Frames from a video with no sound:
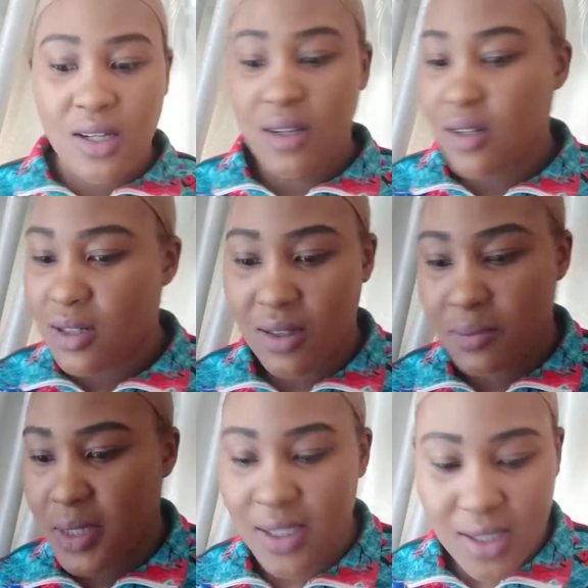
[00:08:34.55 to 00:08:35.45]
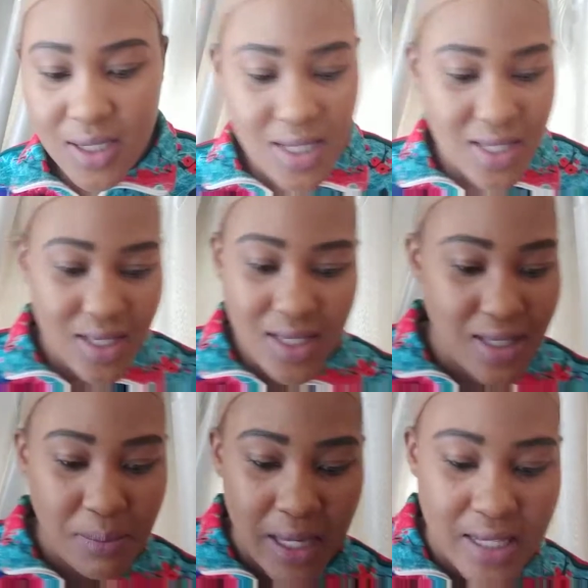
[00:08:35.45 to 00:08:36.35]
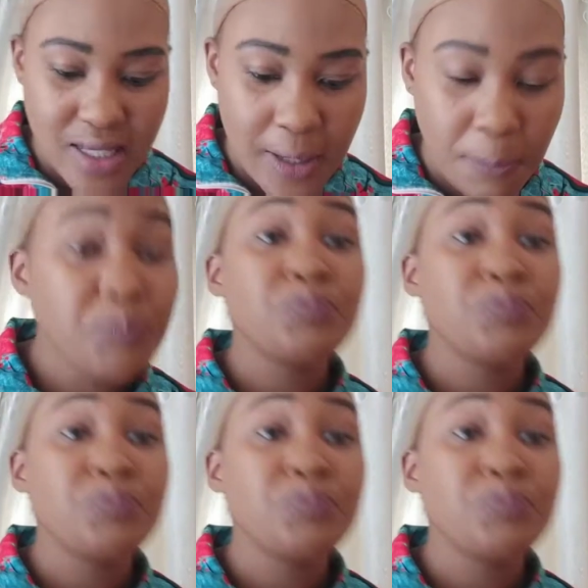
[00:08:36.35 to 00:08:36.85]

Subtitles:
Oh, my goodness, it's amazing.